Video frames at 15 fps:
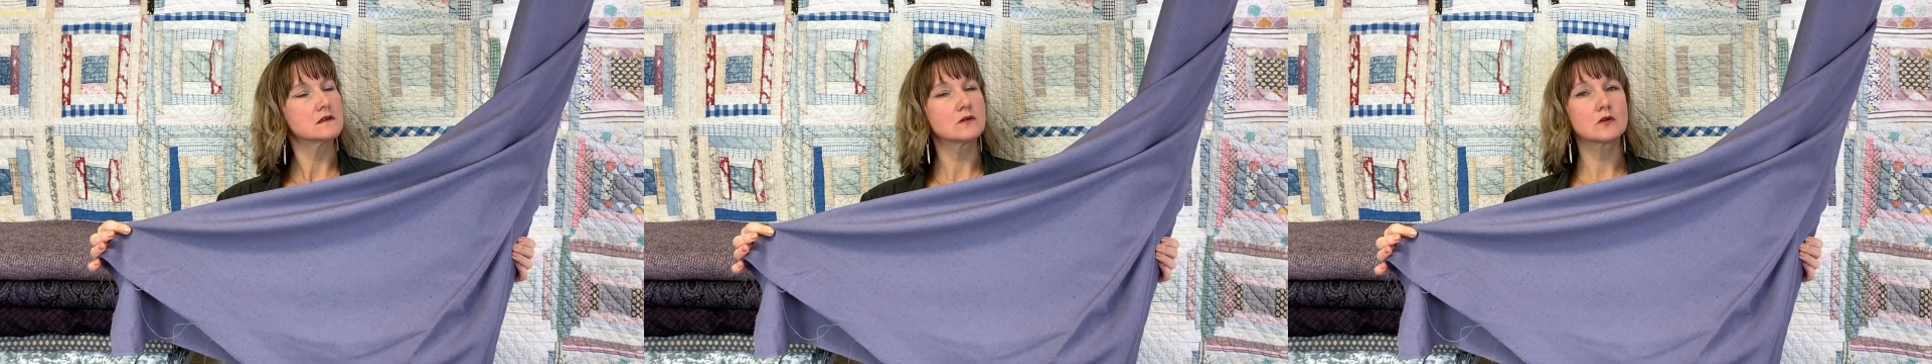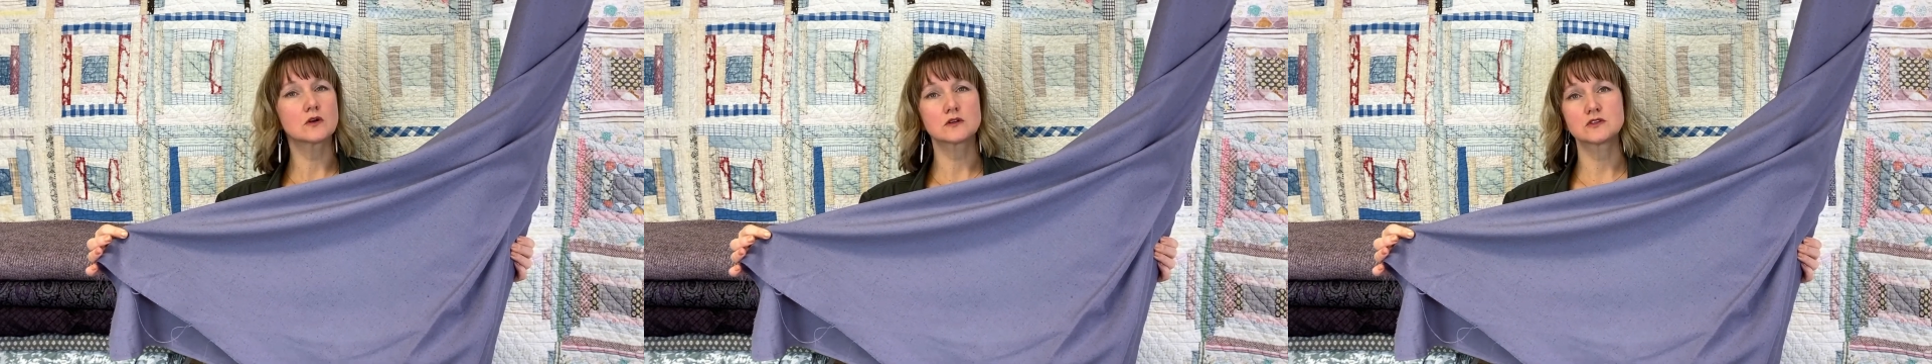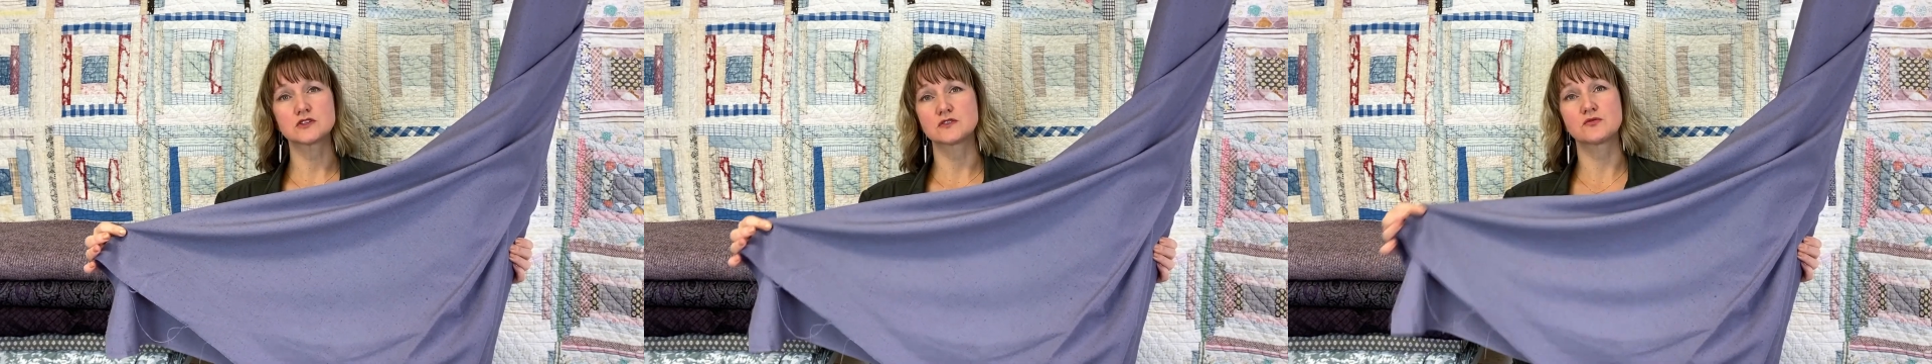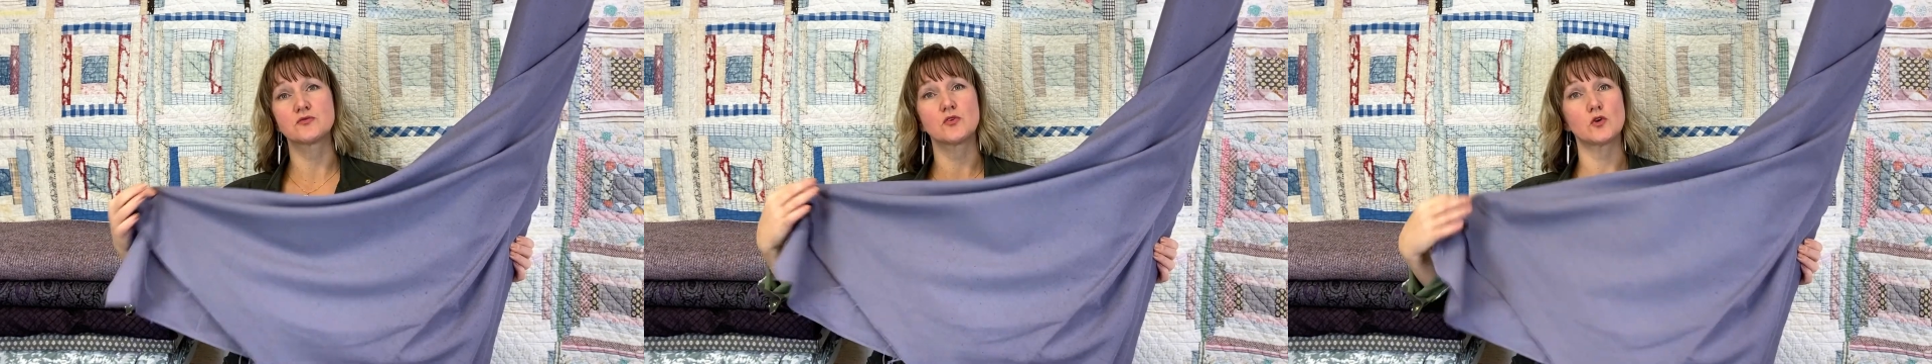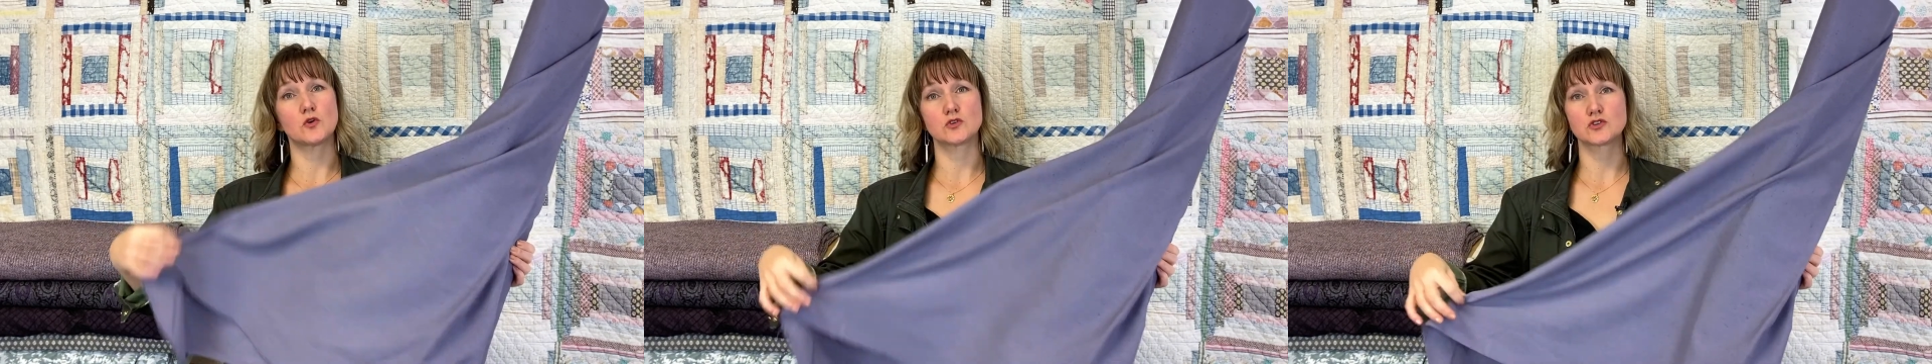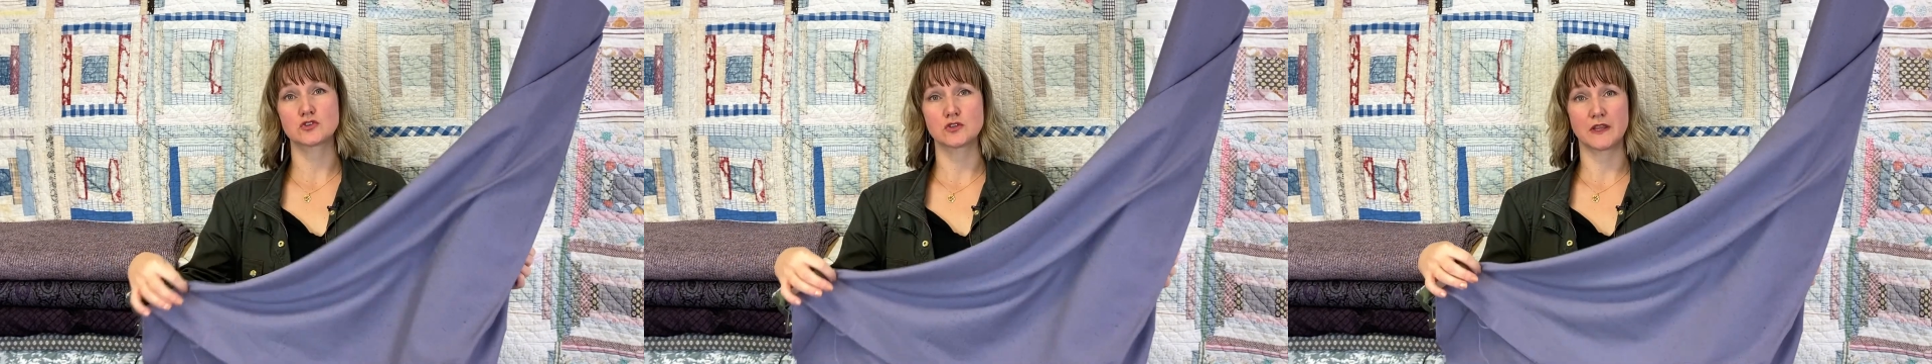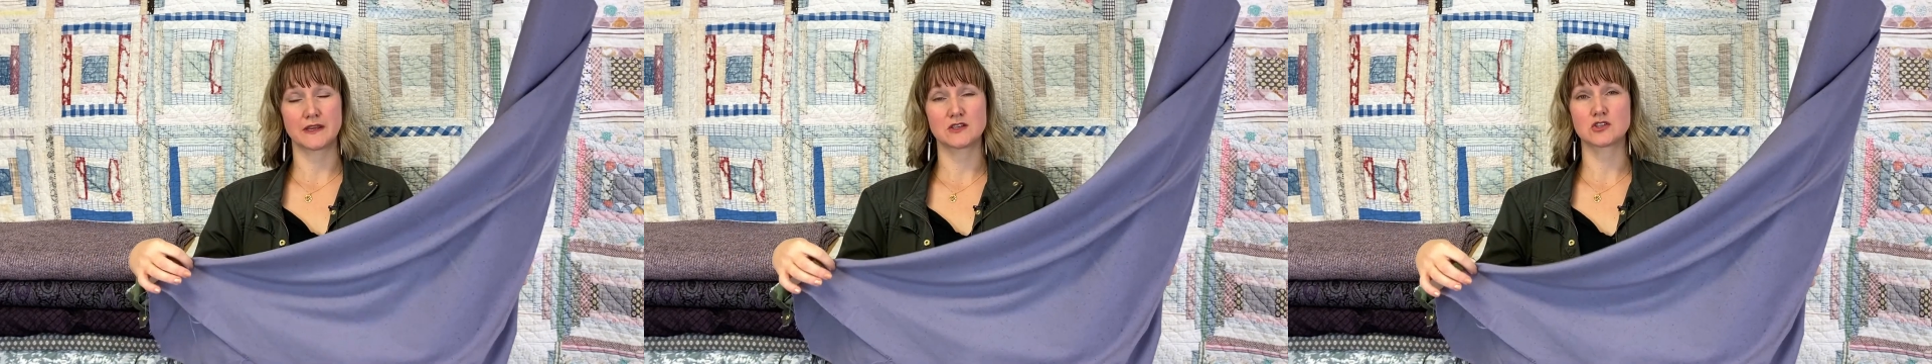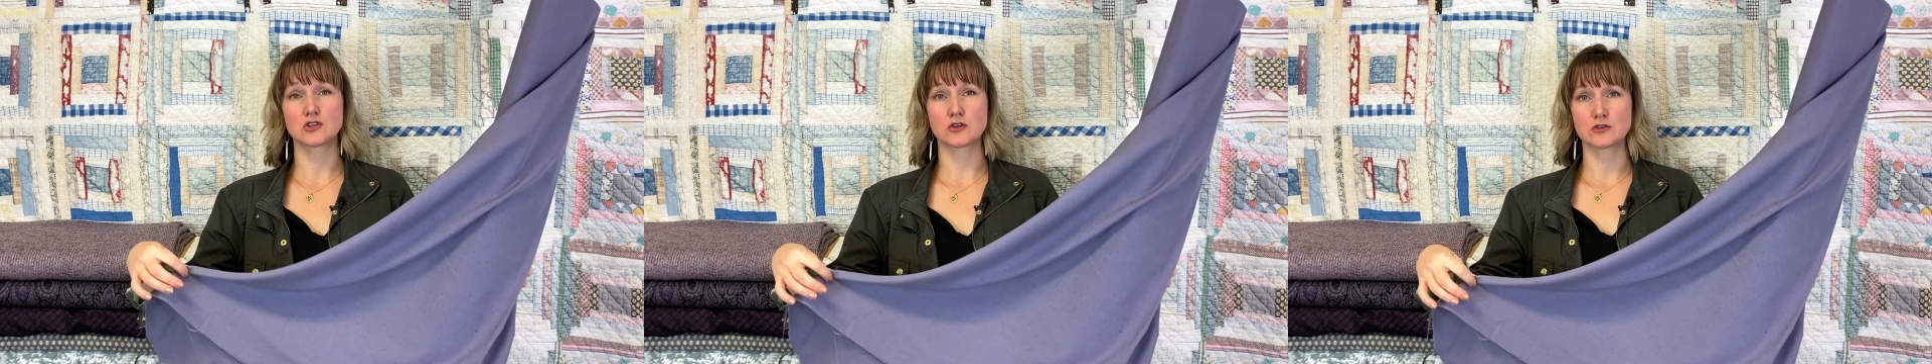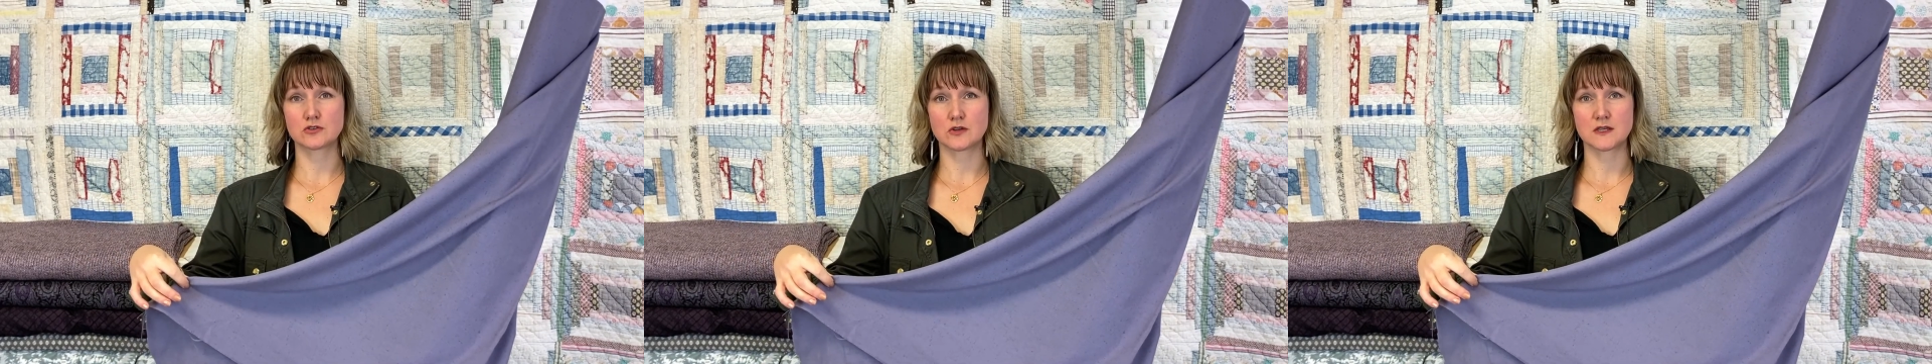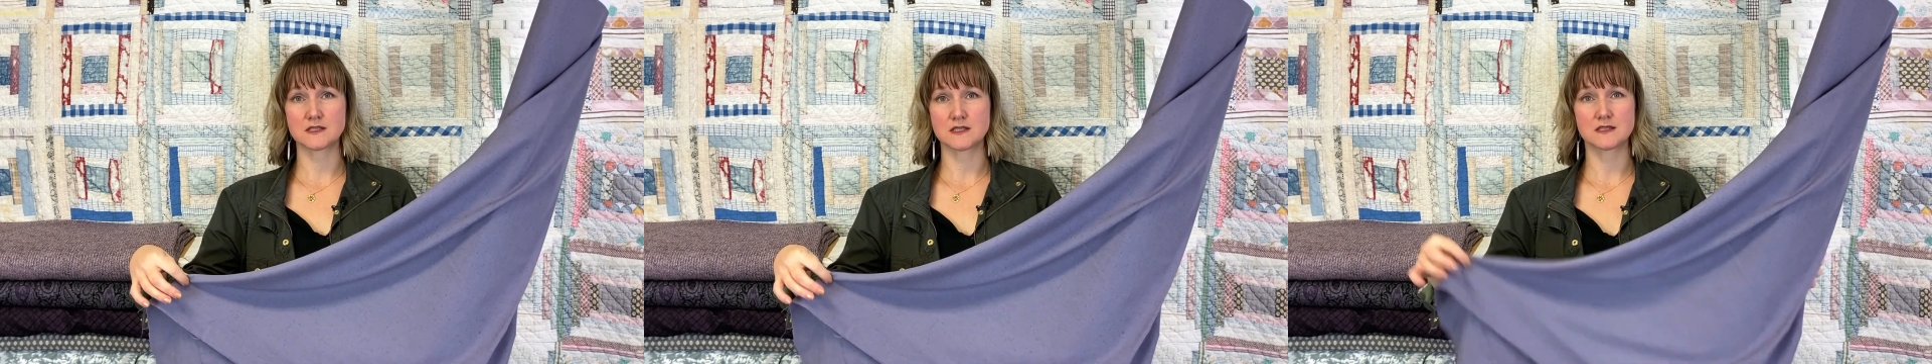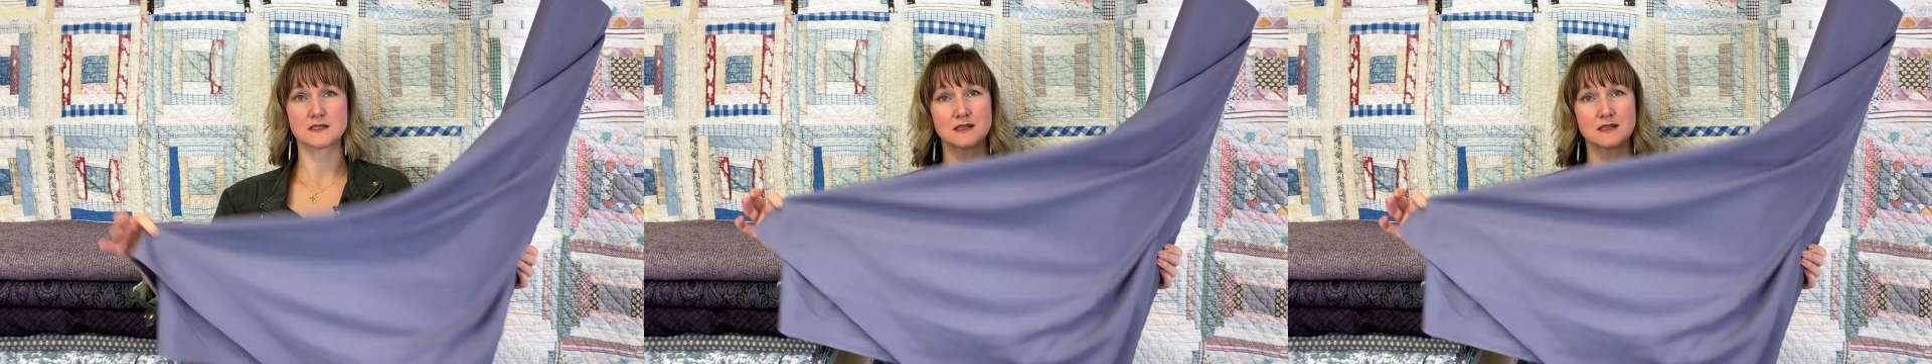or just full like shirt dresses,